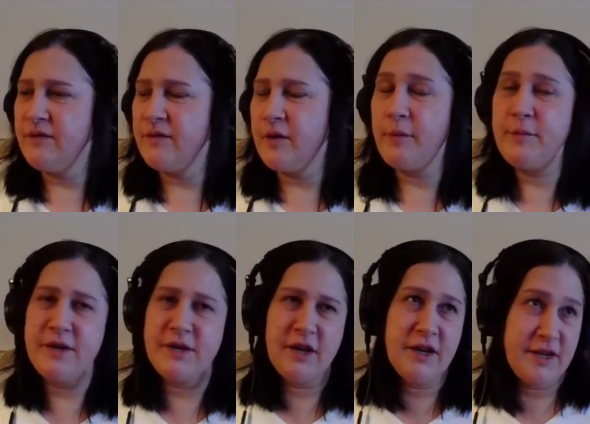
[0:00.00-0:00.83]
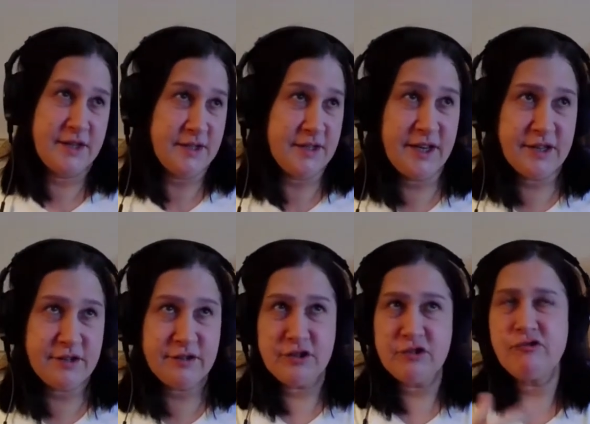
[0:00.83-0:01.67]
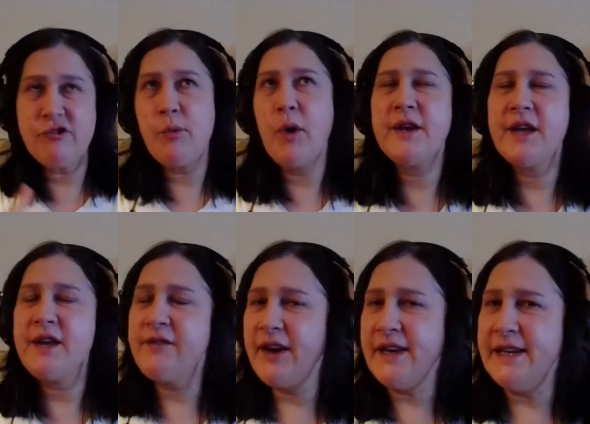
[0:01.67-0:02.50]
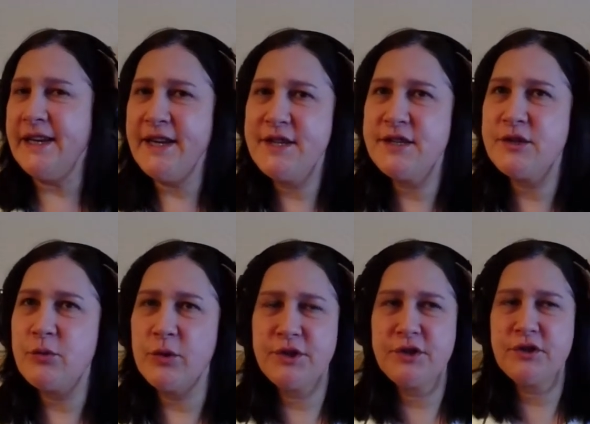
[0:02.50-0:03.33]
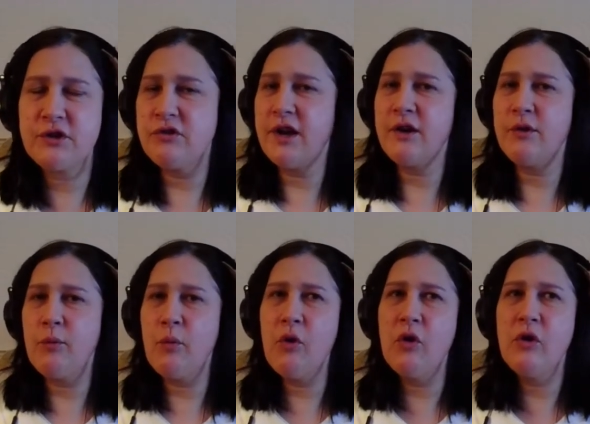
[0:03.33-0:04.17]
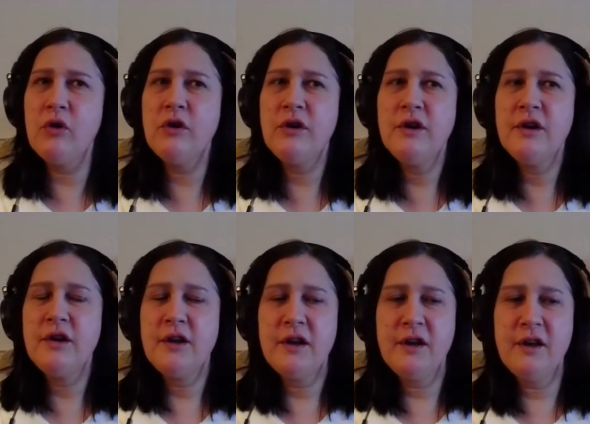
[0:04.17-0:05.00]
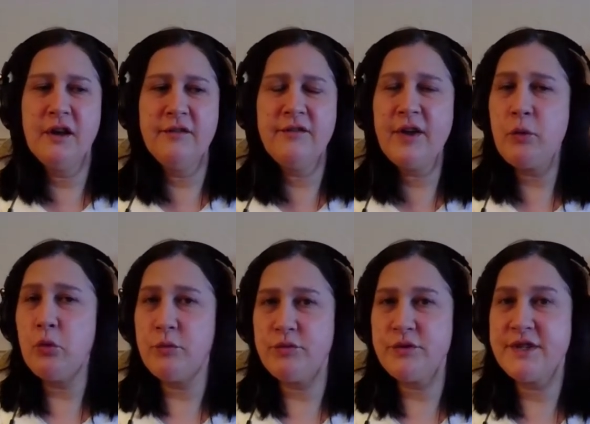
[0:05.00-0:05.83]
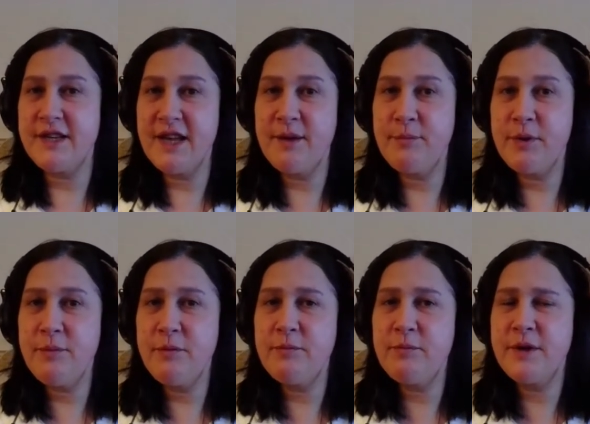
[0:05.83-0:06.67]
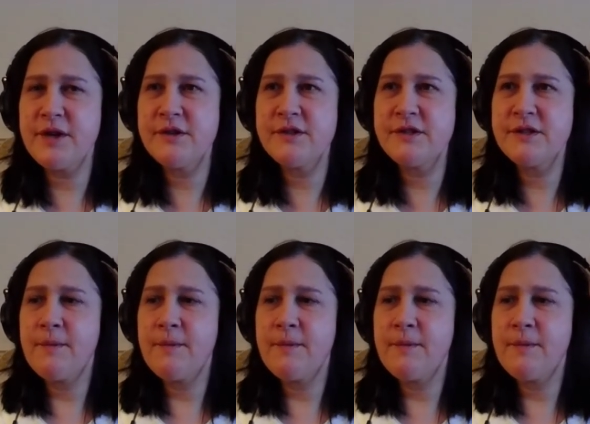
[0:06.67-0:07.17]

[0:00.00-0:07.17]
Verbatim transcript: I mean, let, let's just rewind that. If any leaders wanted to create a war, um, they wouldn't protect their people because